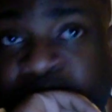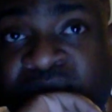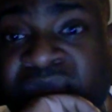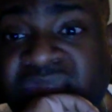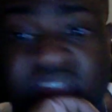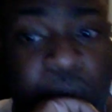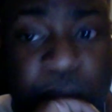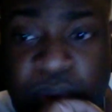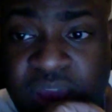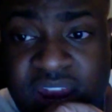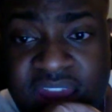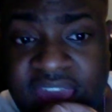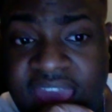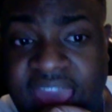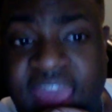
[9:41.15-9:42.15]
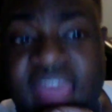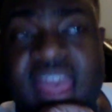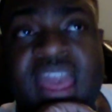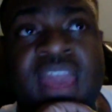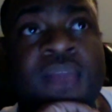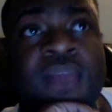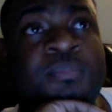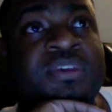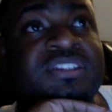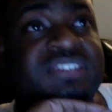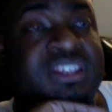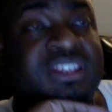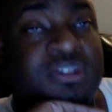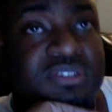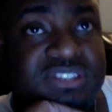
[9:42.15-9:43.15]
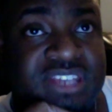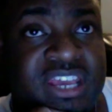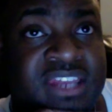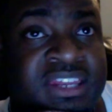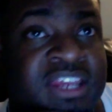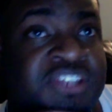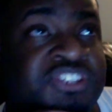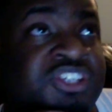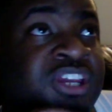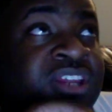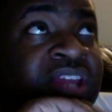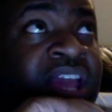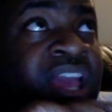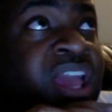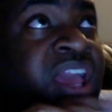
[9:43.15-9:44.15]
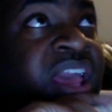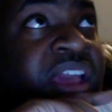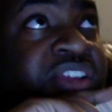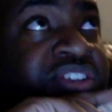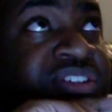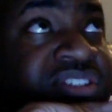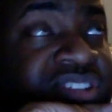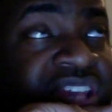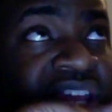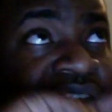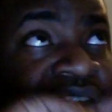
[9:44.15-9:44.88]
they were probably high. Benzino said this shit. And she said,